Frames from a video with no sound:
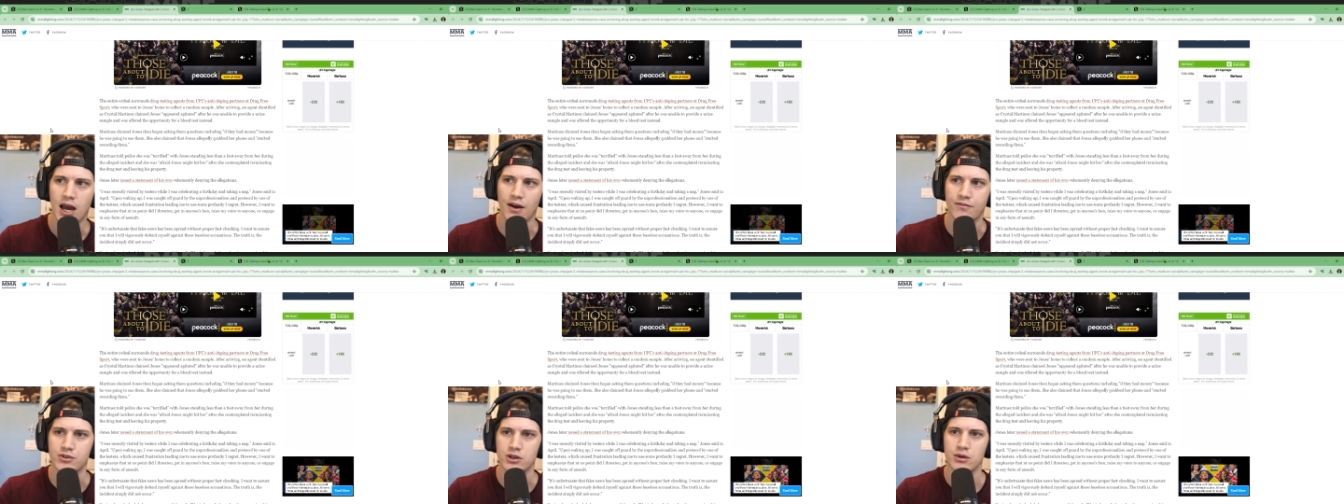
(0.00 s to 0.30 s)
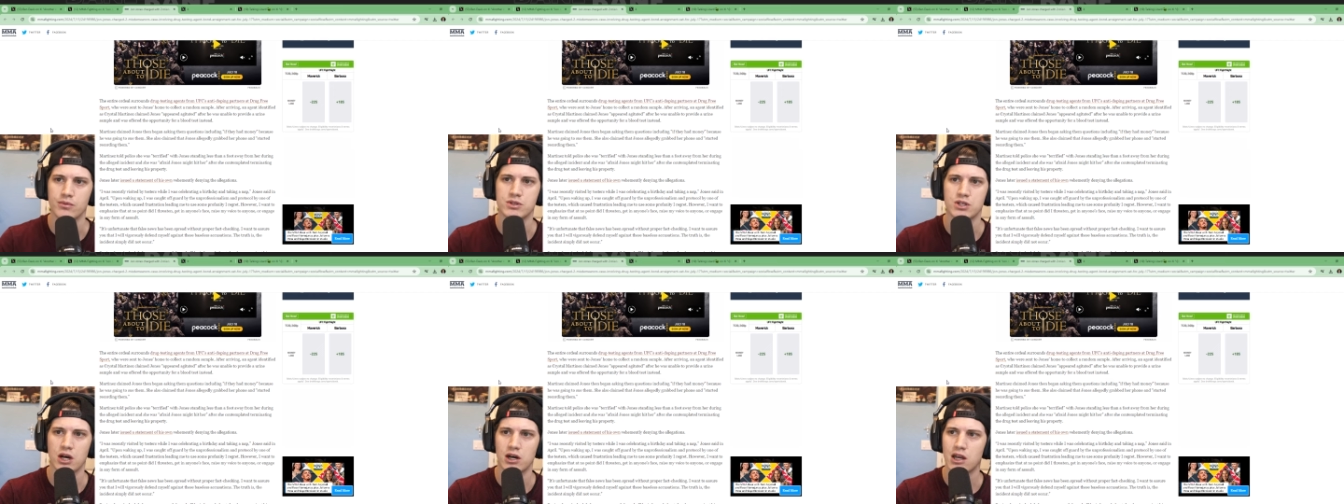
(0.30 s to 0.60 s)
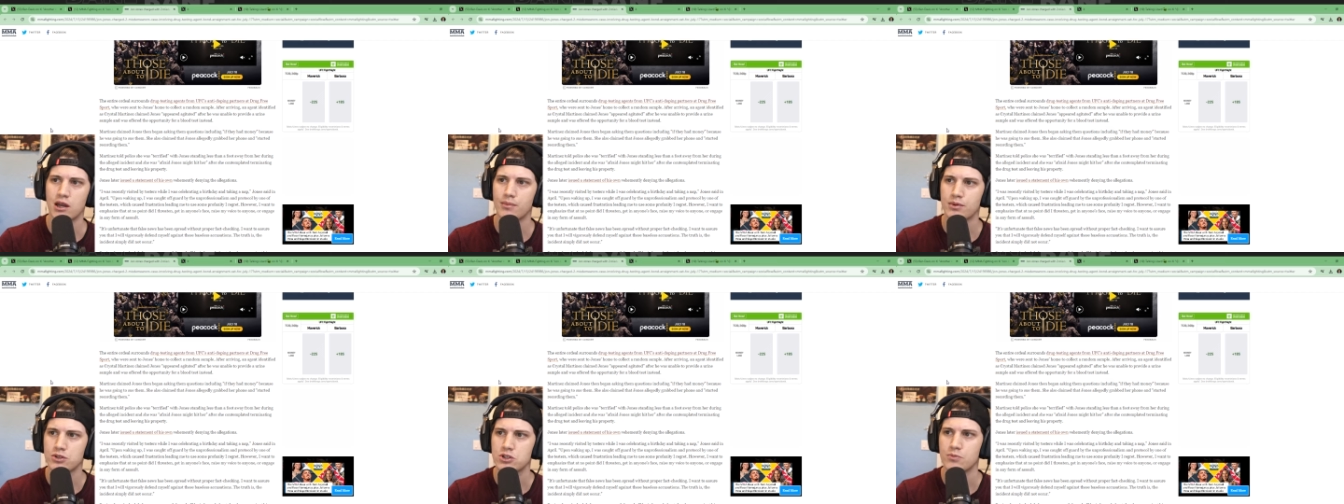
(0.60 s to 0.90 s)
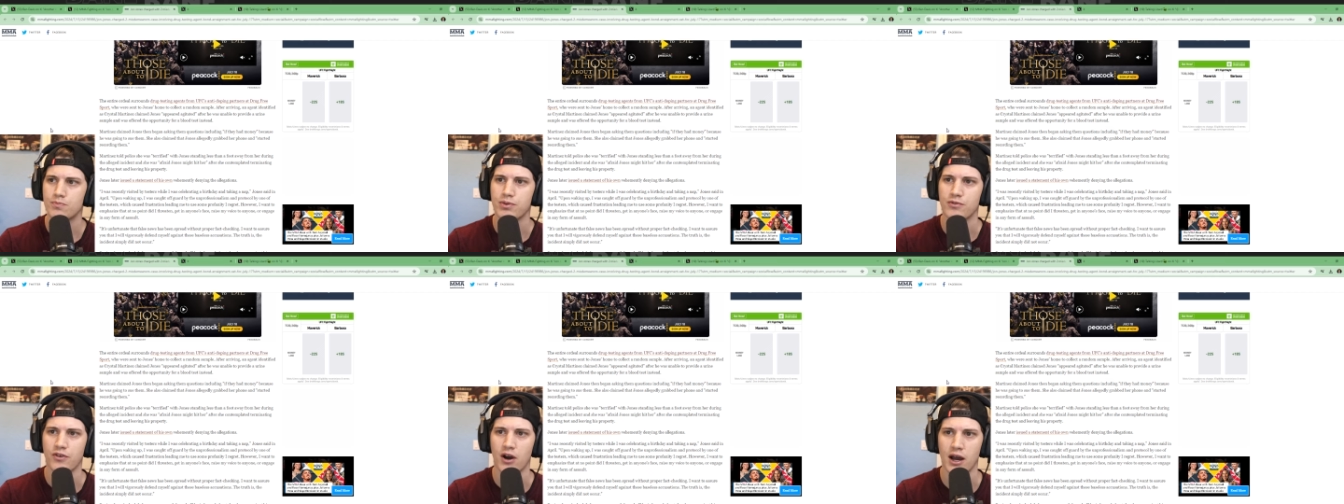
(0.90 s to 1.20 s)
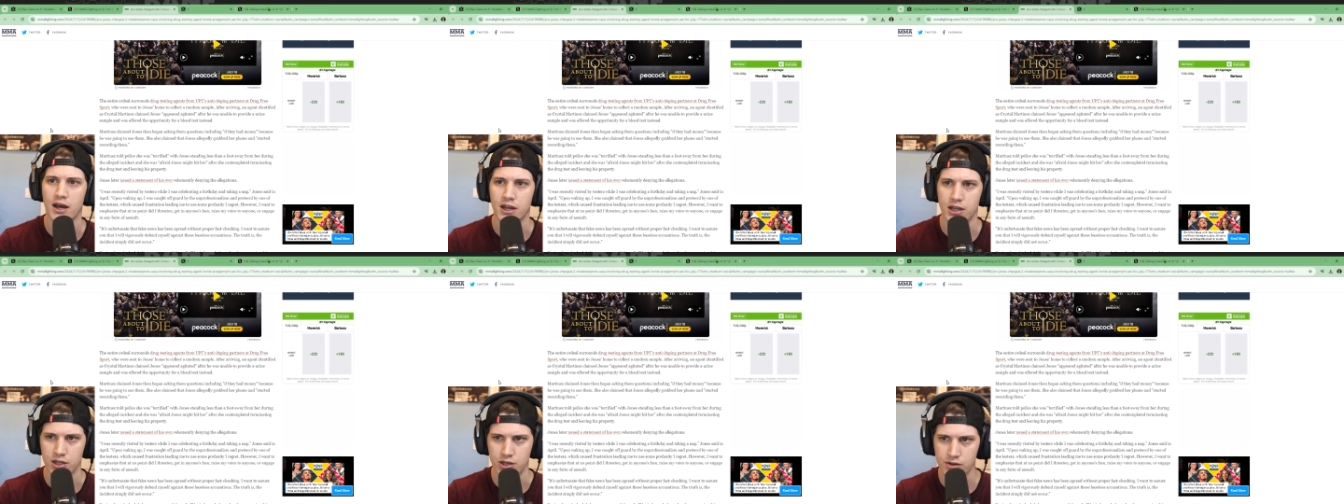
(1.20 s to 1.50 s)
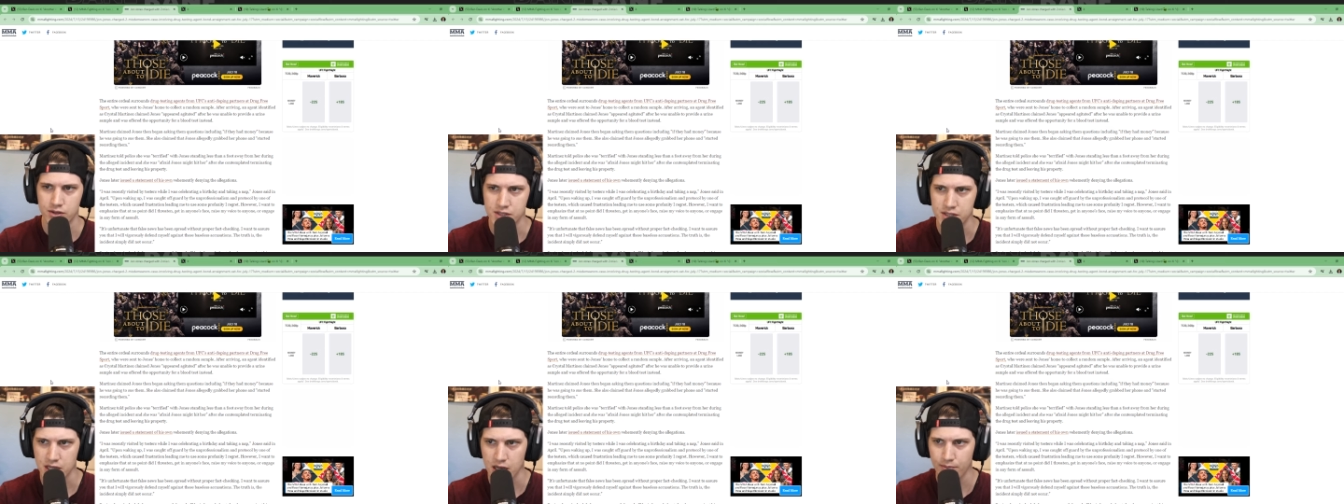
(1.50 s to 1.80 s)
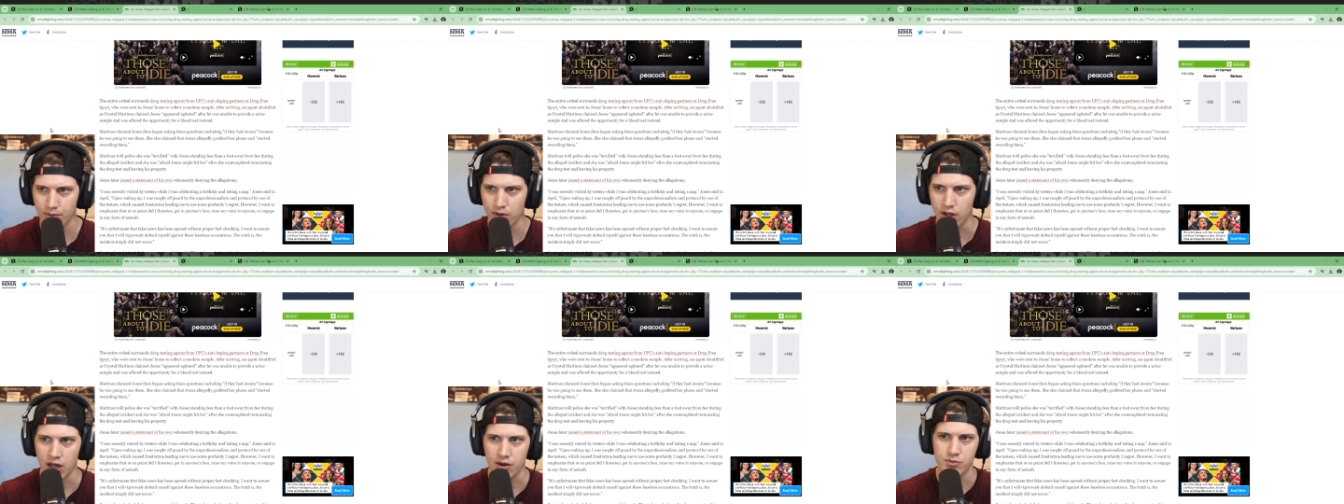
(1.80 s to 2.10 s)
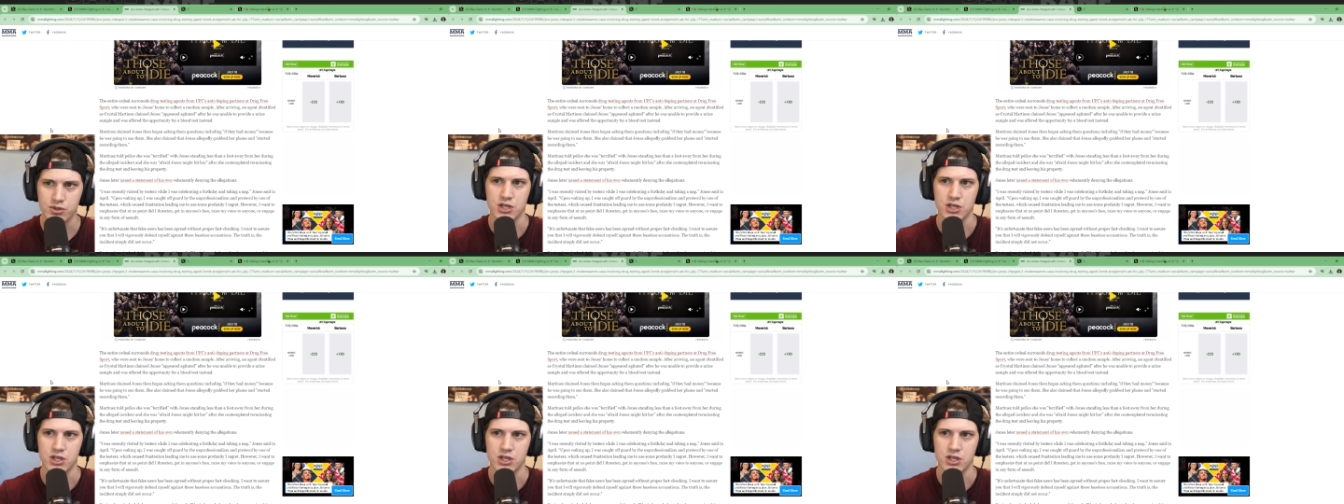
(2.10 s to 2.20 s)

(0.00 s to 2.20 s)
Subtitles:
after he was unable to provide a urine sample and